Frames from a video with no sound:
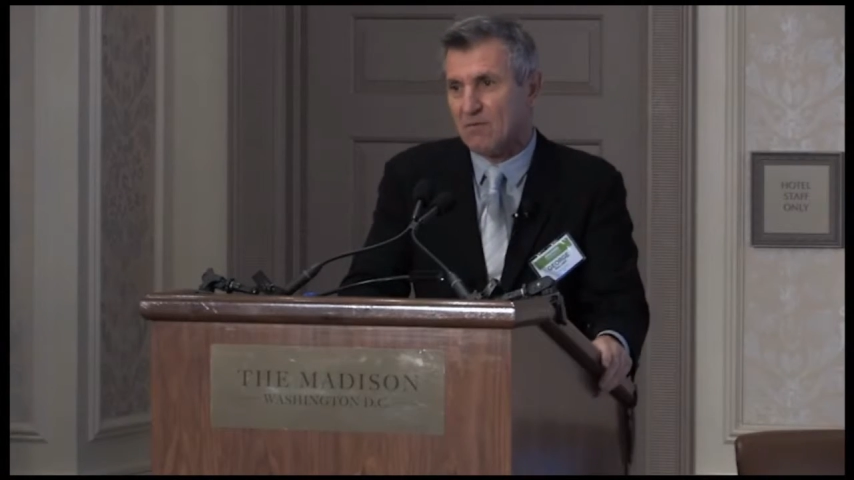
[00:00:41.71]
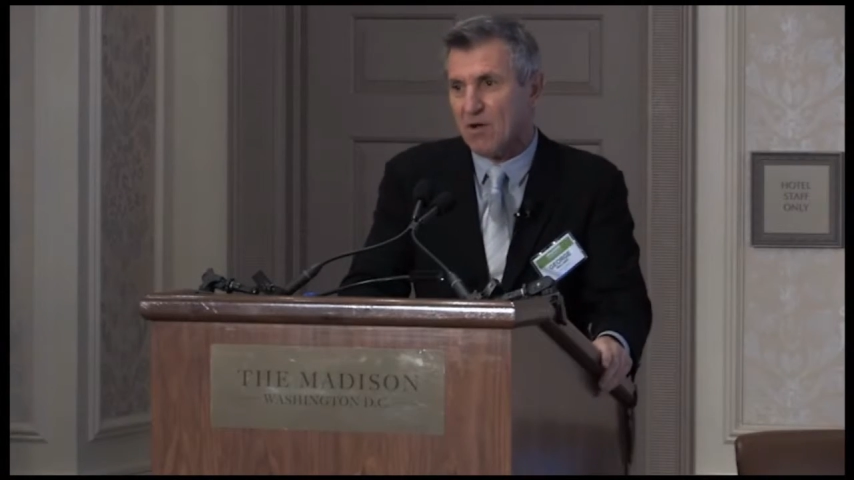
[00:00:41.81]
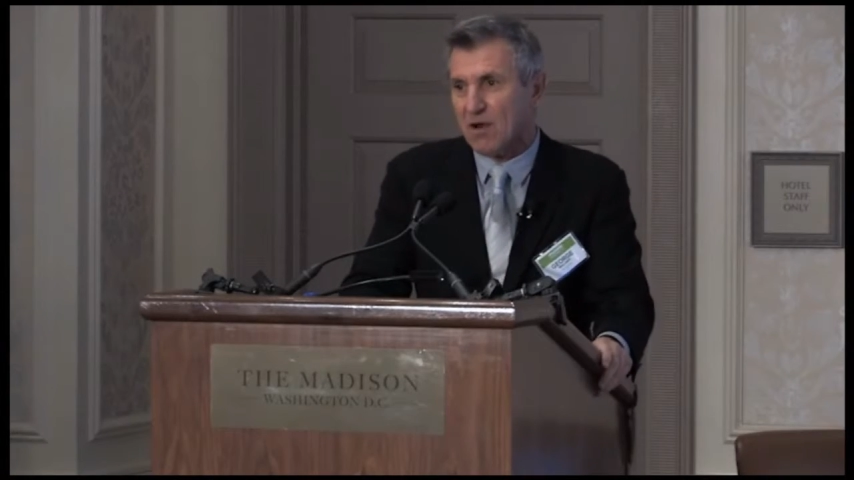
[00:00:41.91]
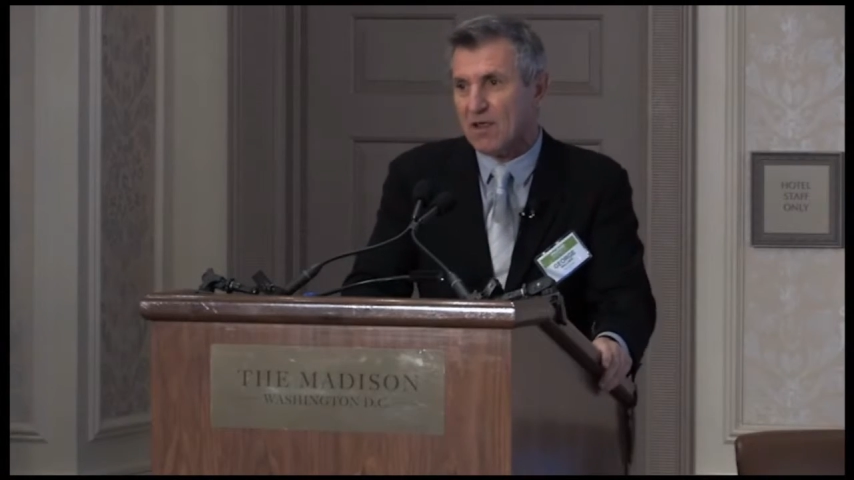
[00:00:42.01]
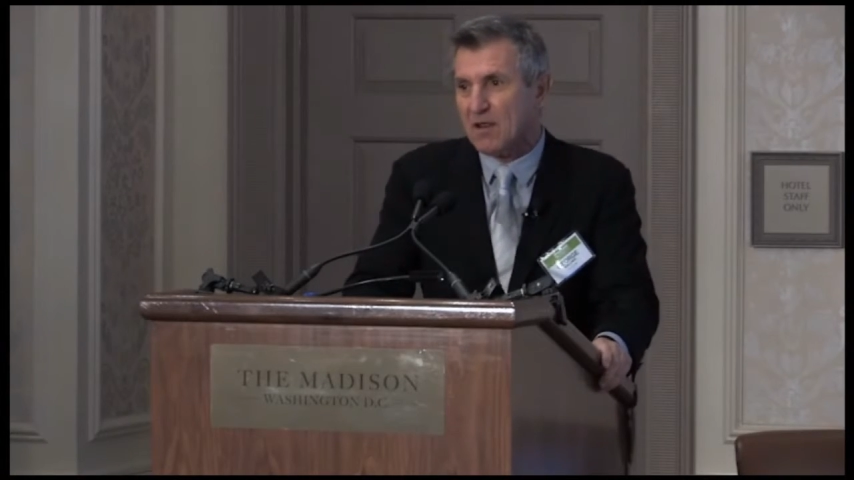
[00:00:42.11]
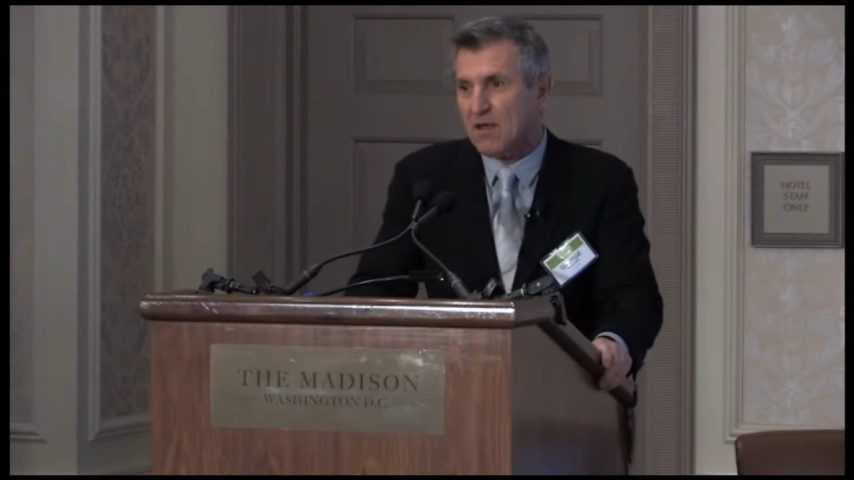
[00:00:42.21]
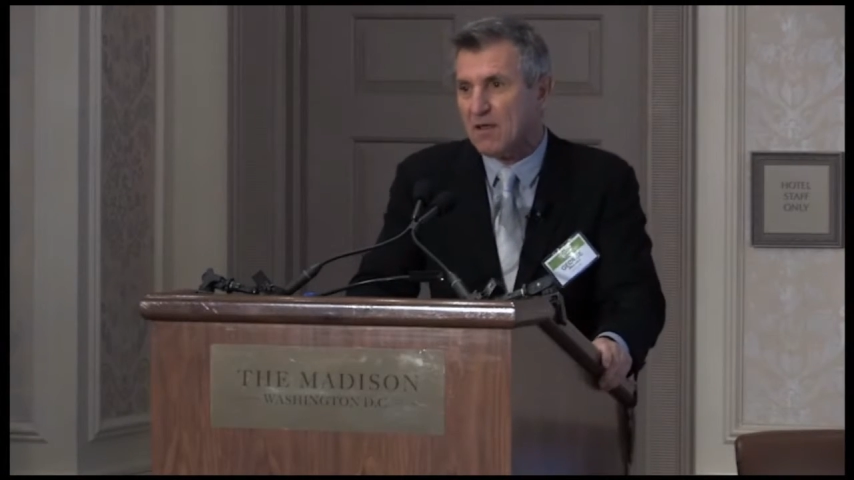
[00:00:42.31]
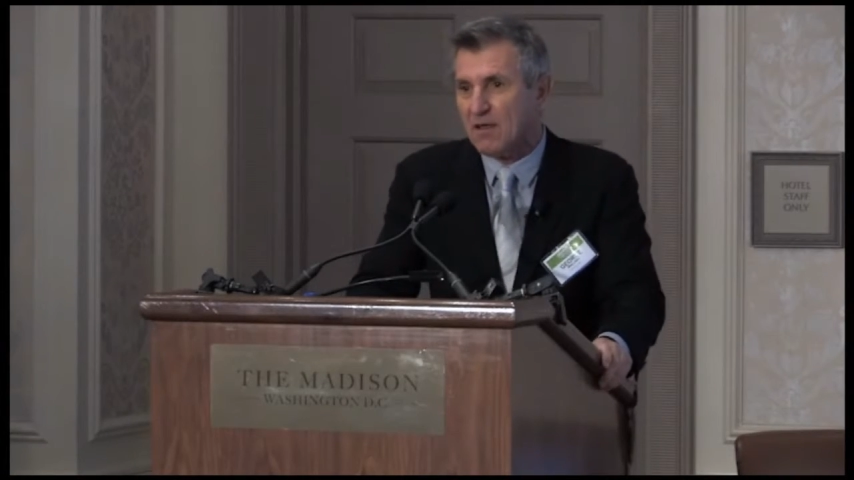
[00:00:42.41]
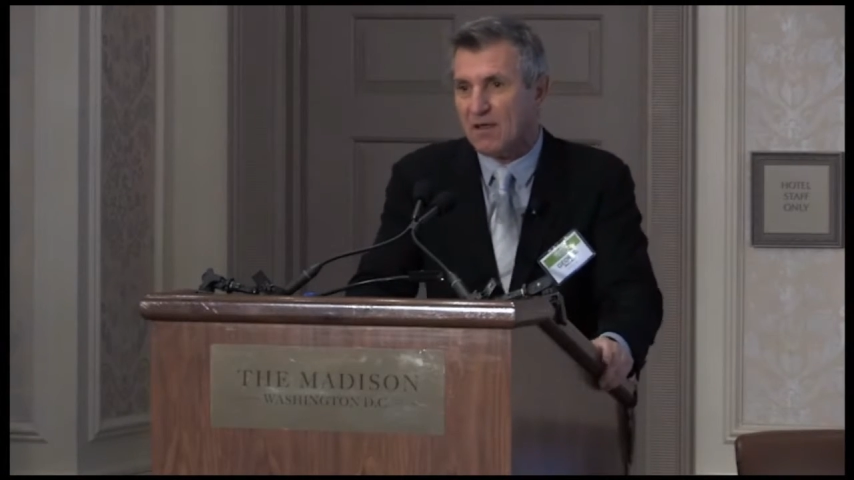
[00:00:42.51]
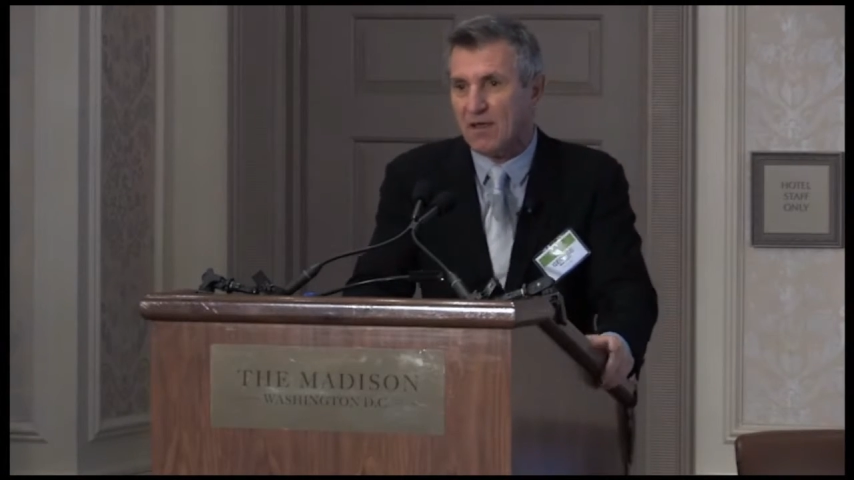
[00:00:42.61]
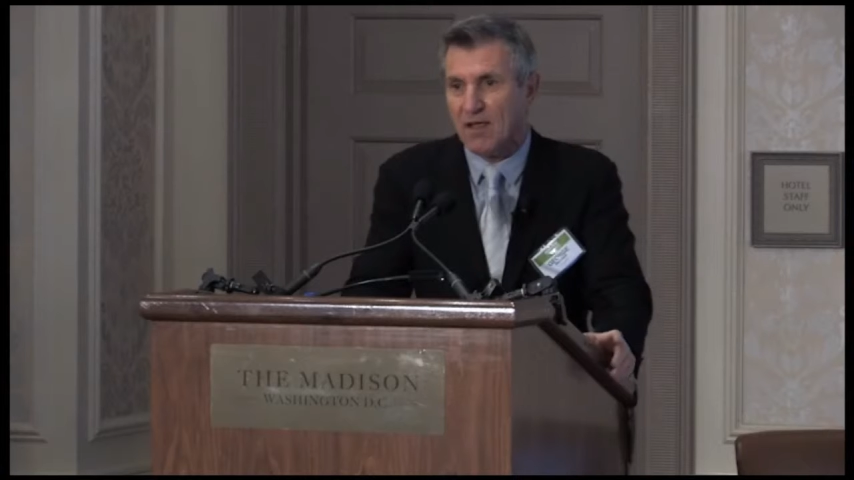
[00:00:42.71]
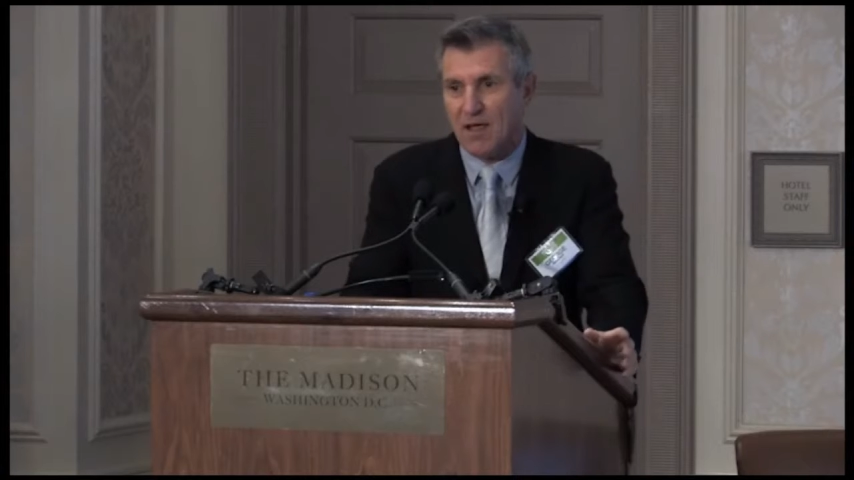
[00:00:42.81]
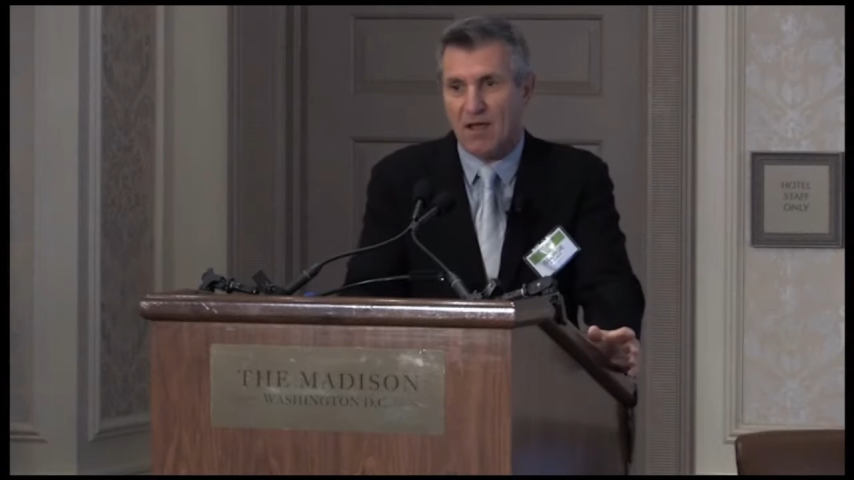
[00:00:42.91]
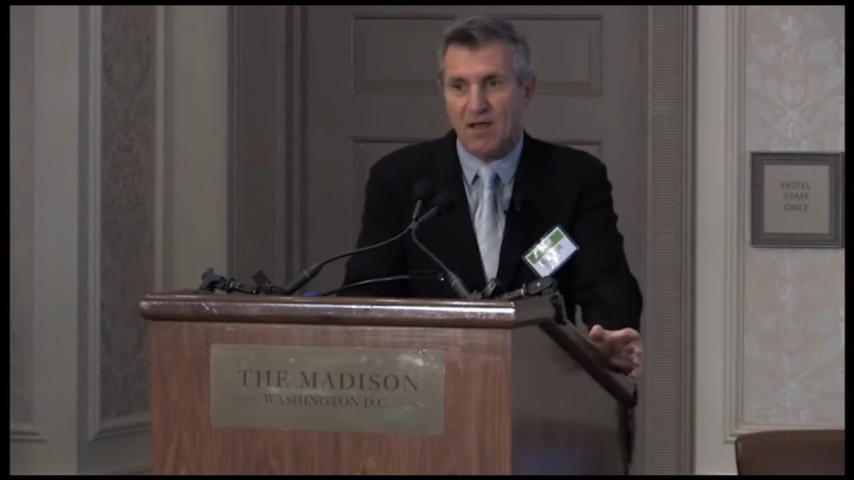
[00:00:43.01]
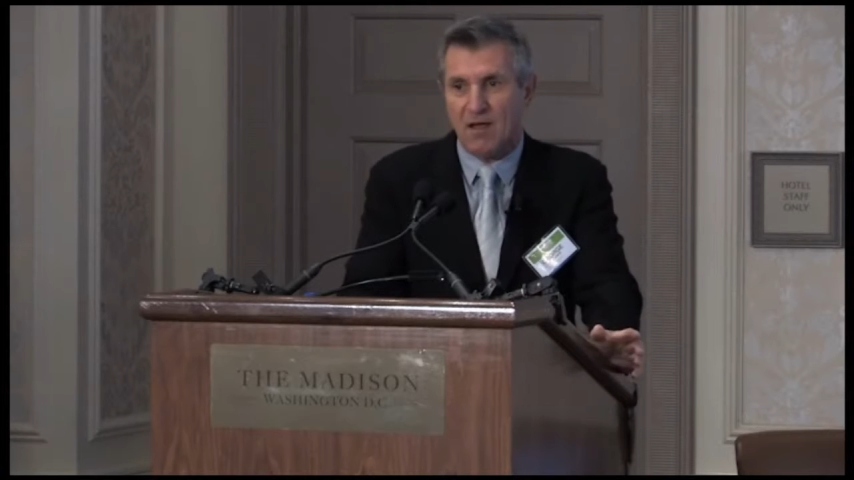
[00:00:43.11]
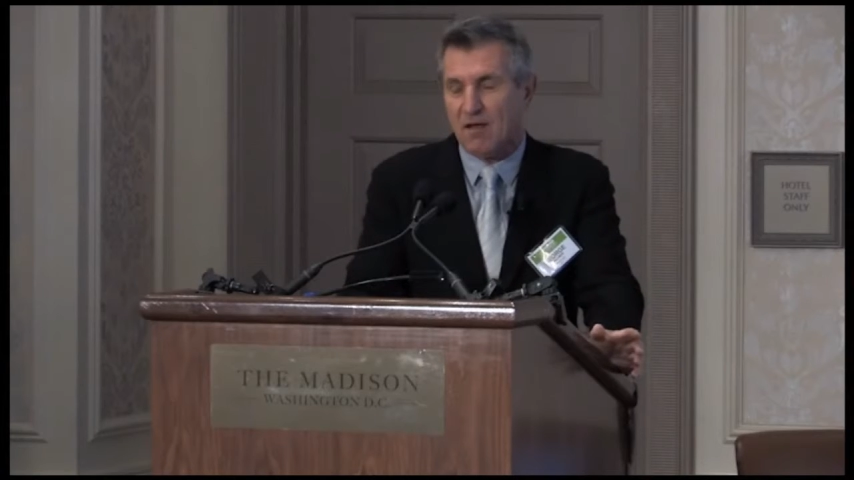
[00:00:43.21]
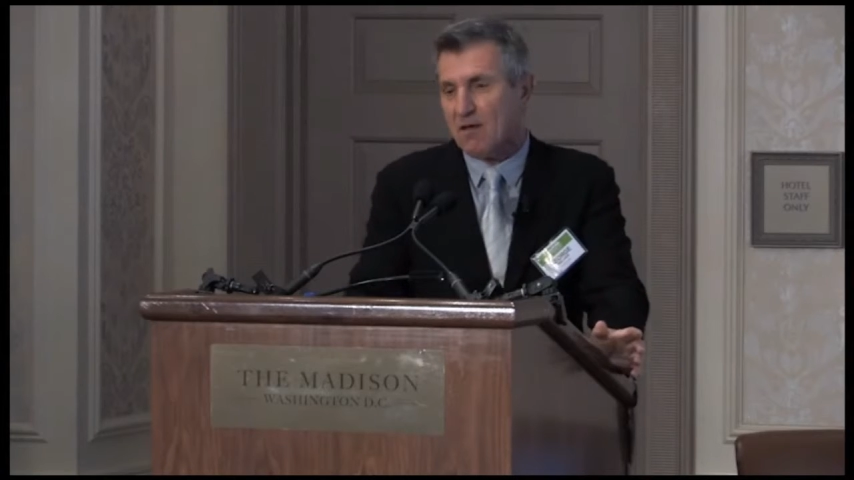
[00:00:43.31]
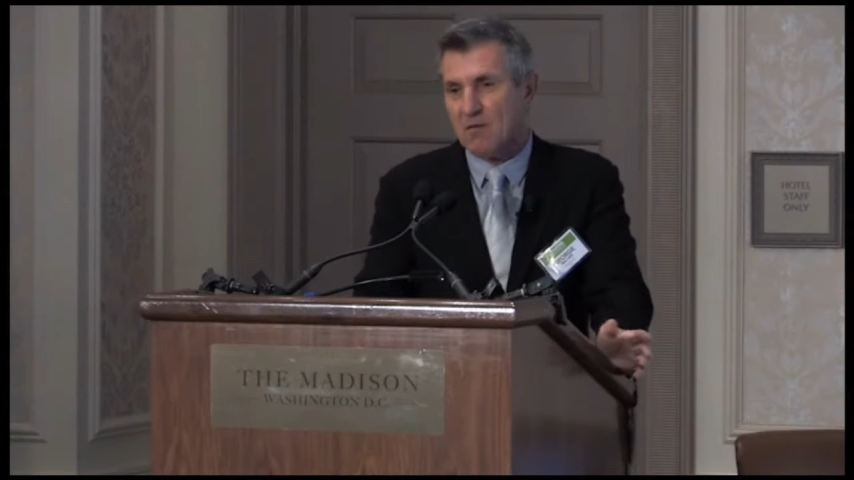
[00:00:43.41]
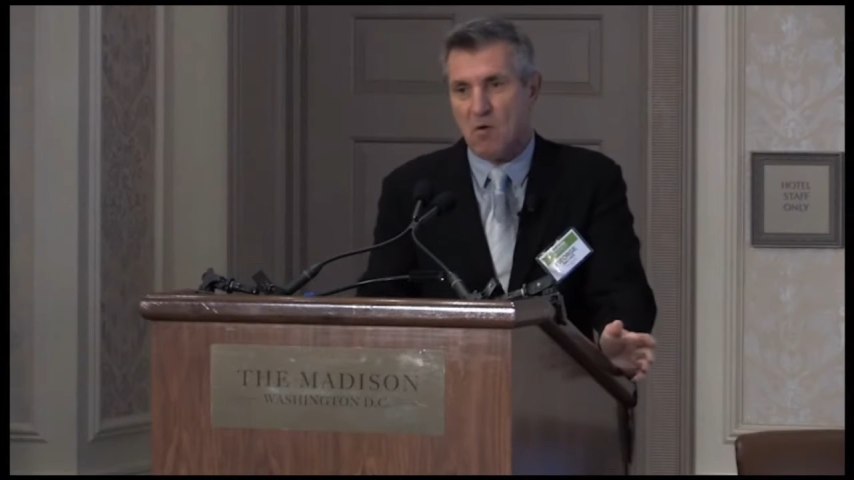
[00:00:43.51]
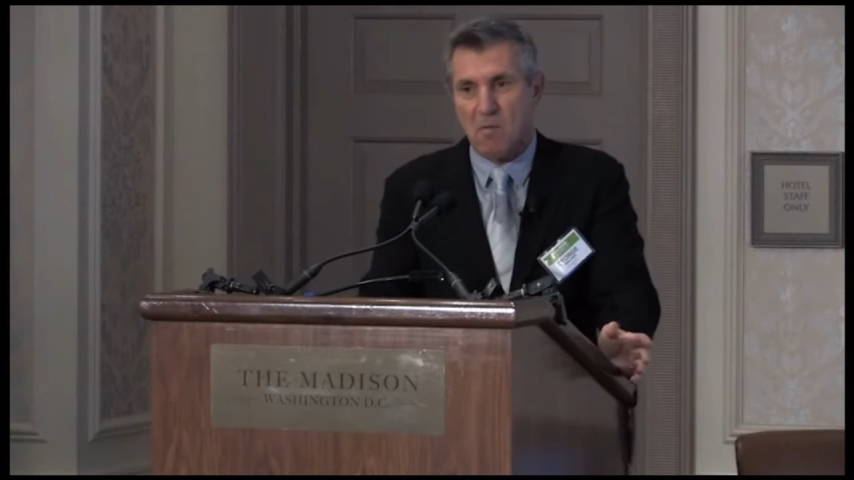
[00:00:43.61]
Well, in a
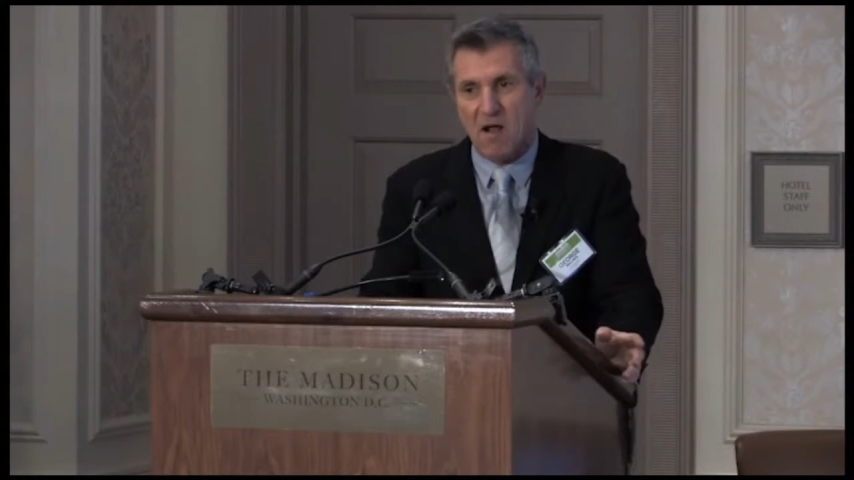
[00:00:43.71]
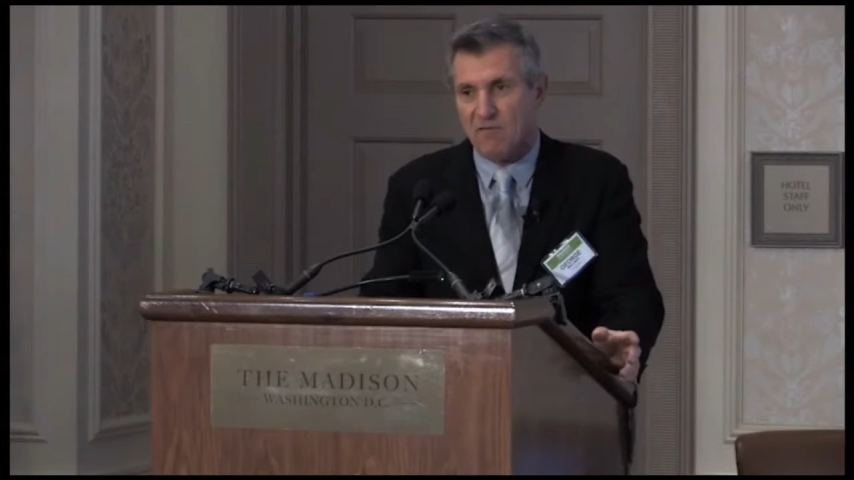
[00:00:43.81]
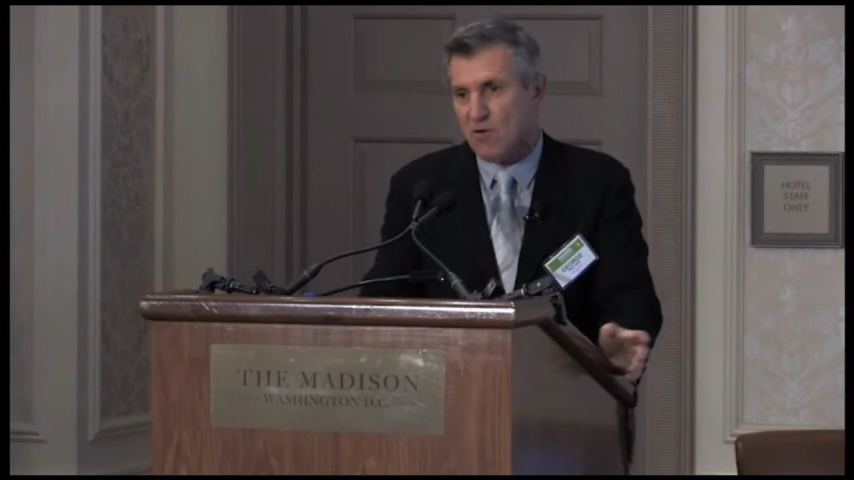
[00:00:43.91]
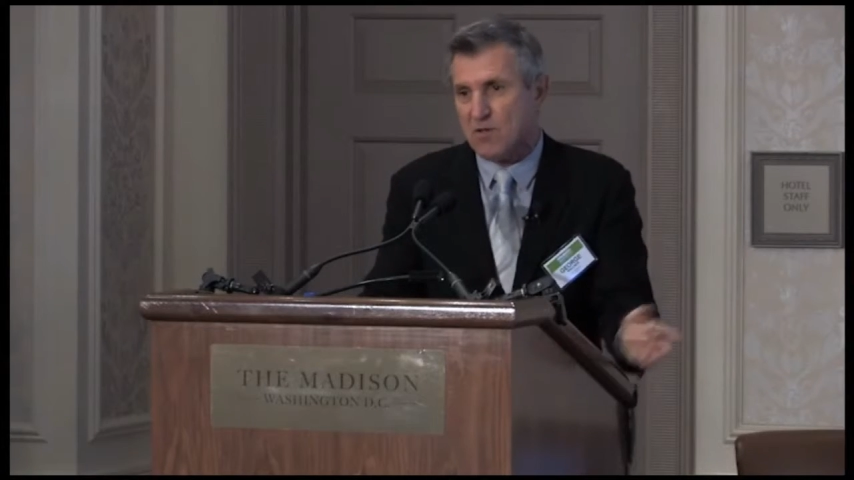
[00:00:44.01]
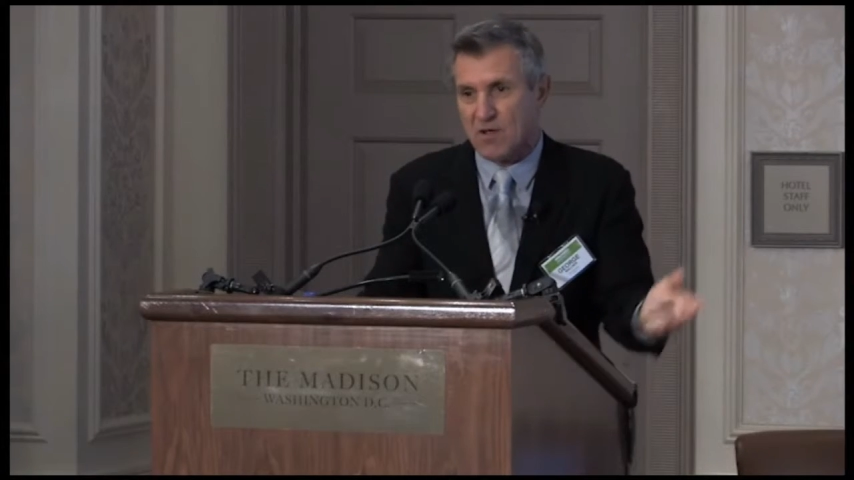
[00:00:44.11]
mobile phone,